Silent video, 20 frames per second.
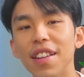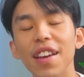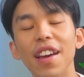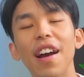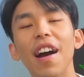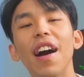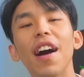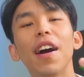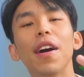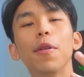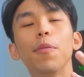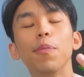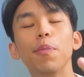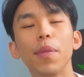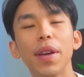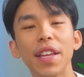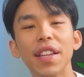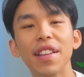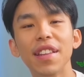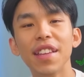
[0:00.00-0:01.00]
they are
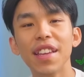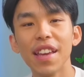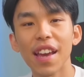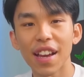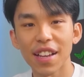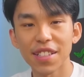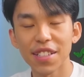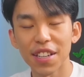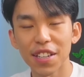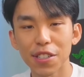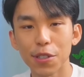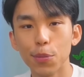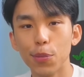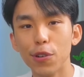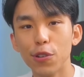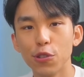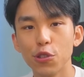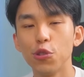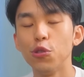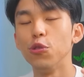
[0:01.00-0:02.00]
mainly
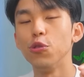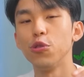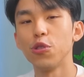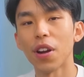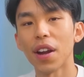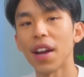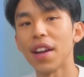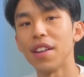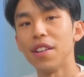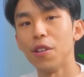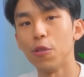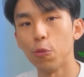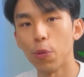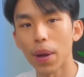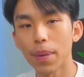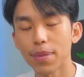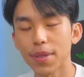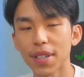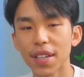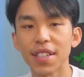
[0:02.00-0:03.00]
accessible through China
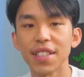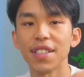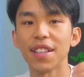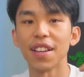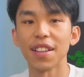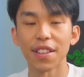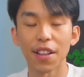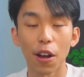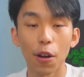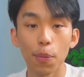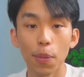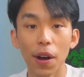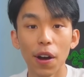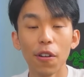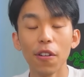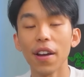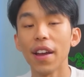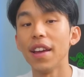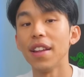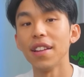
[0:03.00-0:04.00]
websites like
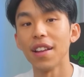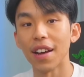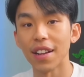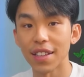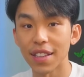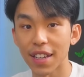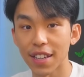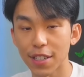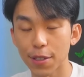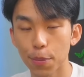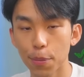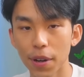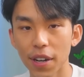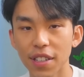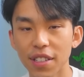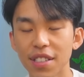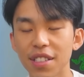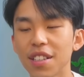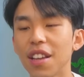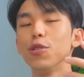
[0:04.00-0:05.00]
Taobao and
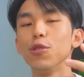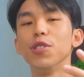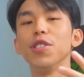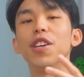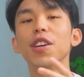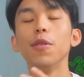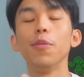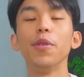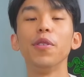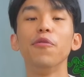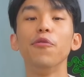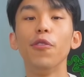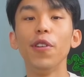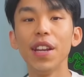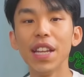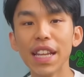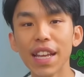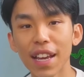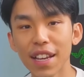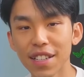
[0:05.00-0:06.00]
AliExpress. So it's going to be
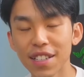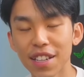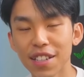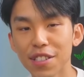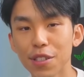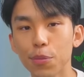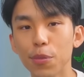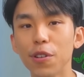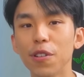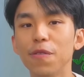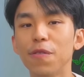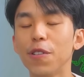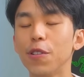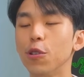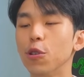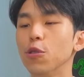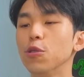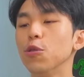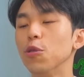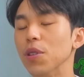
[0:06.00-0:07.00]
really accessible for
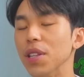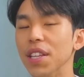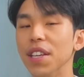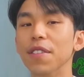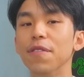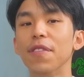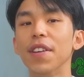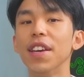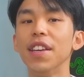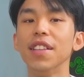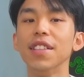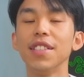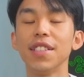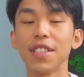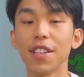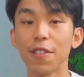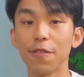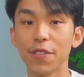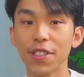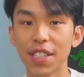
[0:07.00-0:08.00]
those who live in
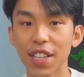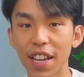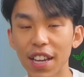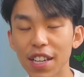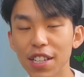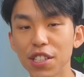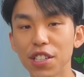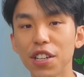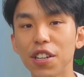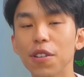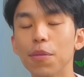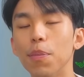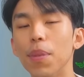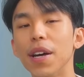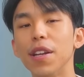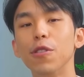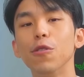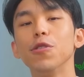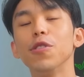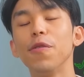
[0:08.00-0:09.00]
Southeast Asia,
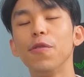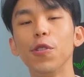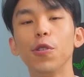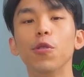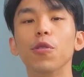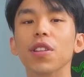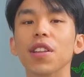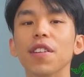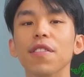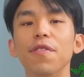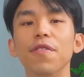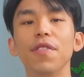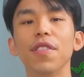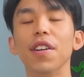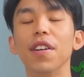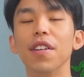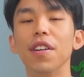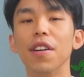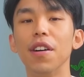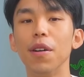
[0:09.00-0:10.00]
but those of you who live
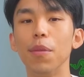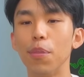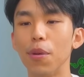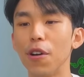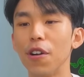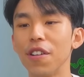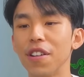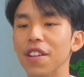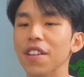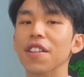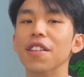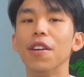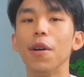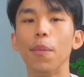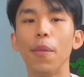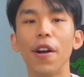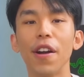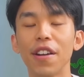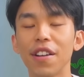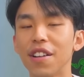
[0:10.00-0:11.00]
abroad in
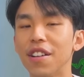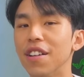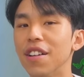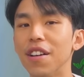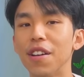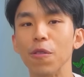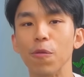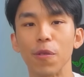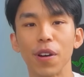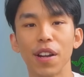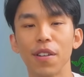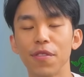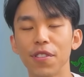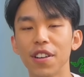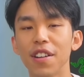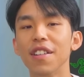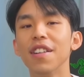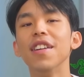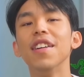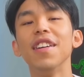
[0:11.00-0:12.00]
America and
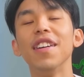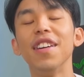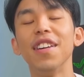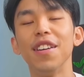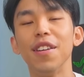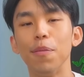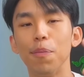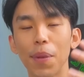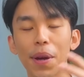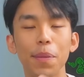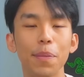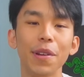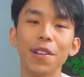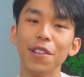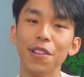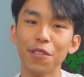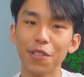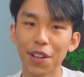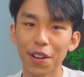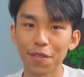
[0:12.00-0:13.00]
whatever might be a
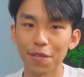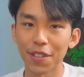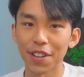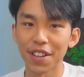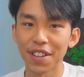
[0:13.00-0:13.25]
little tougher.